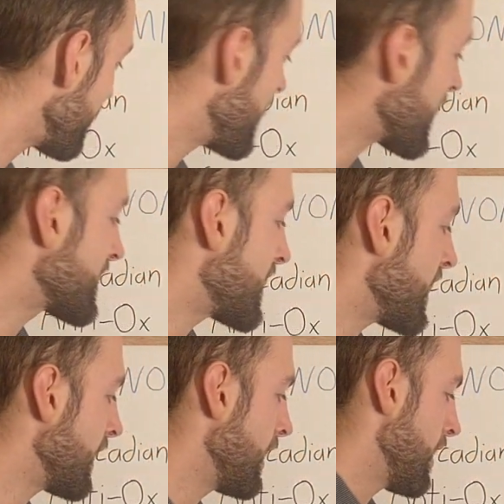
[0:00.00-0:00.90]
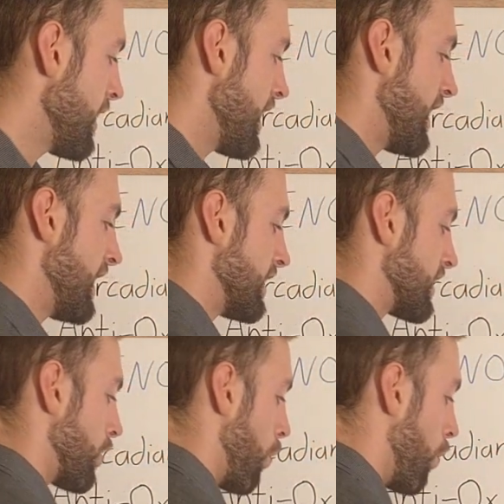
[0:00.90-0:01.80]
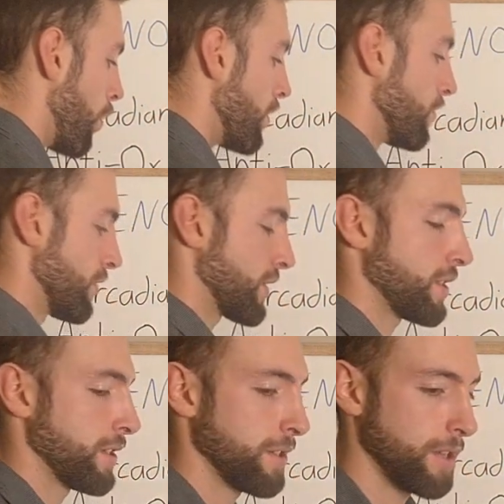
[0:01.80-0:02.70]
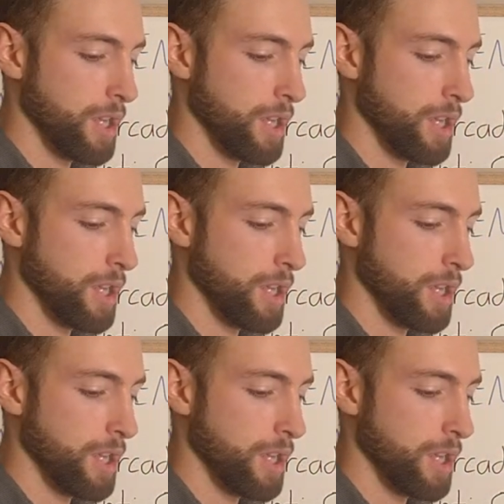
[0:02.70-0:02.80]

Next thing is oils.